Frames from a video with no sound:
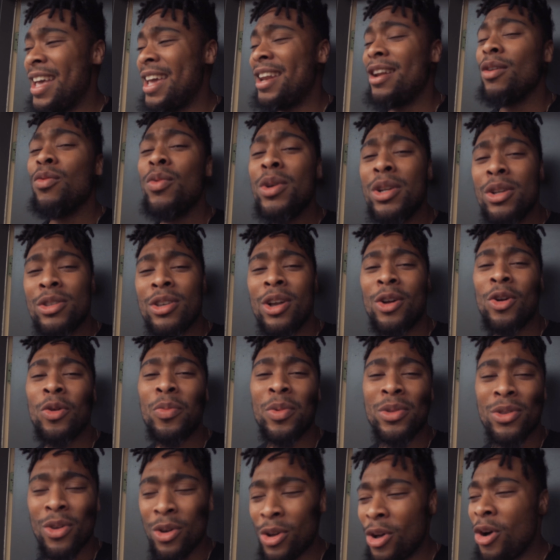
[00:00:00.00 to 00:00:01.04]
and the windows are
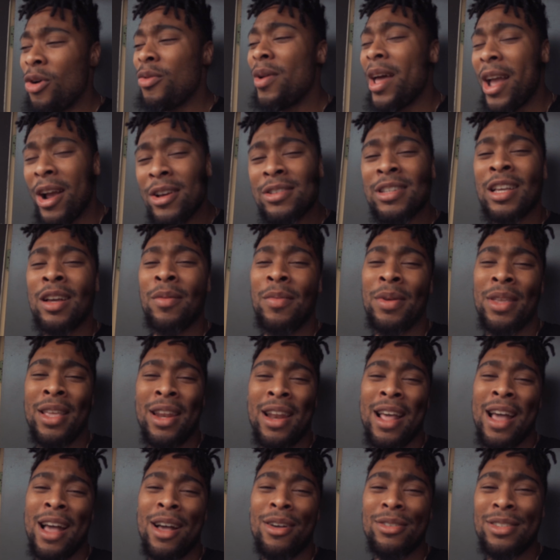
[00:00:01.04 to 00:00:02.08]
open, so cold air is coming
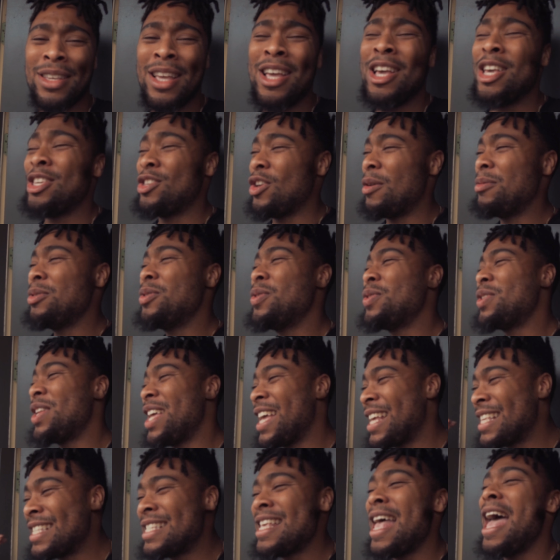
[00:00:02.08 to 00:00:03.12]
in the house. So I'm doing
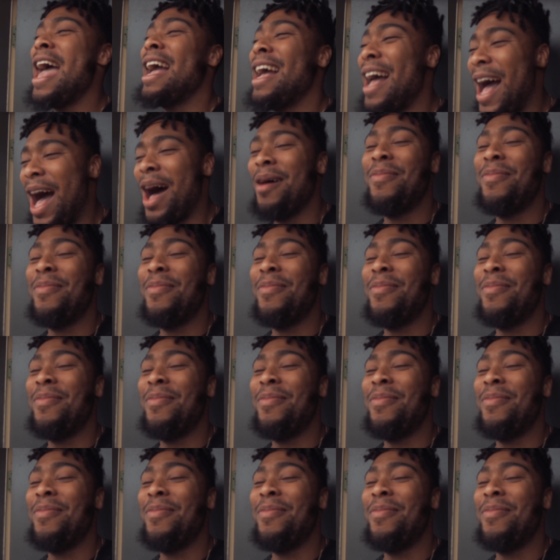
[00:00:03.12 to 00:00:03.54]
the exact